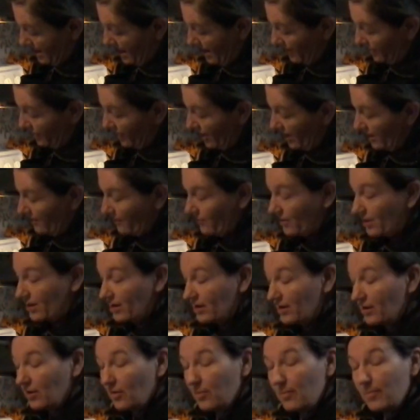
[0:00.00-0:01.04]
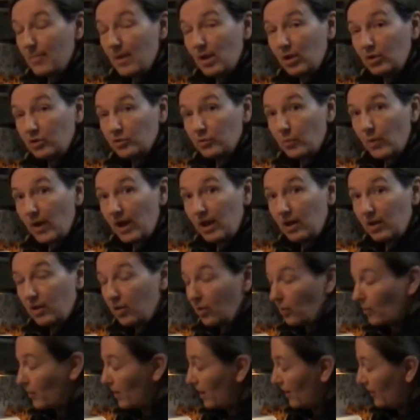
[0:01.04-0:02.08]
I thought it would meld
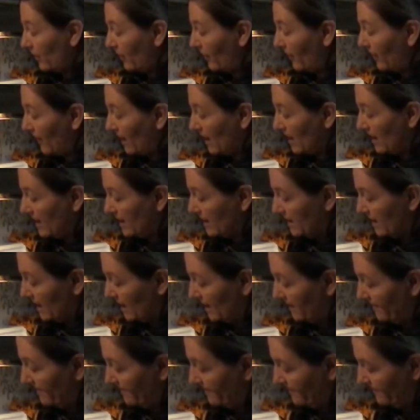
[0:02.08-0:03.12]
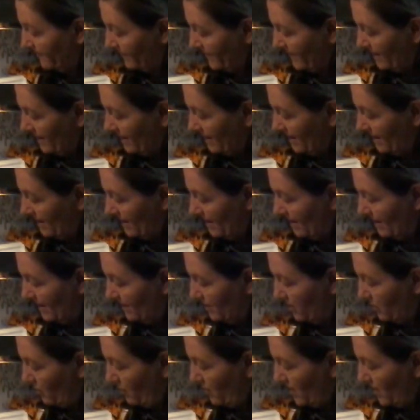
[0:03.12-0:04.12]
well with the honey and the